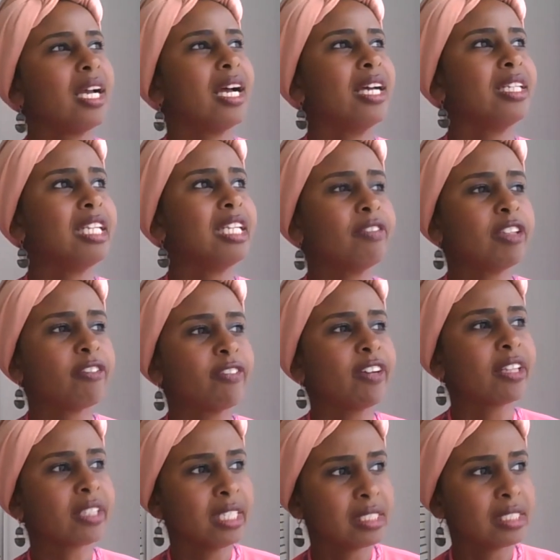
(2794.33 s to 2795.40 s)
and even the
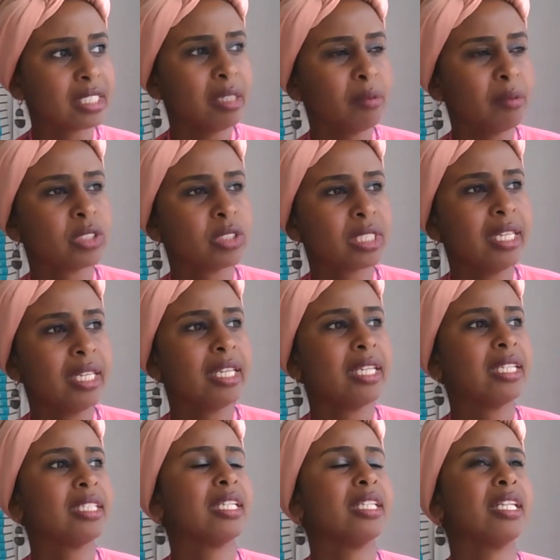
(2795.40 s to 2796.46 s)
fact that his name was
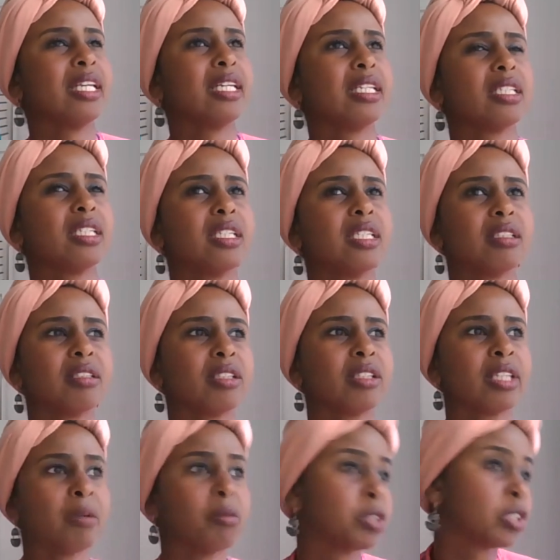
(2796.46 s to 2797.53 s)
cleared and that
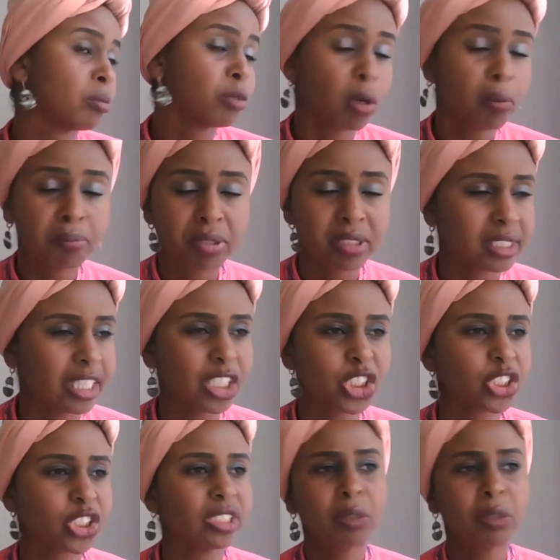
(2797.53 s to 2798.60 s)
there was some
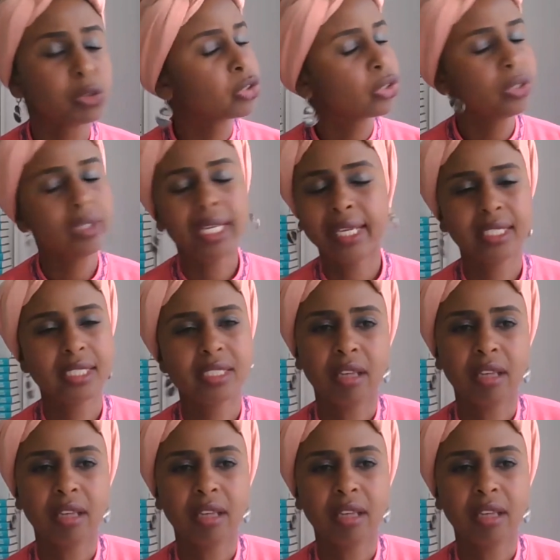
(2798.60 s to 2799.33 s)
compensation. It was too late.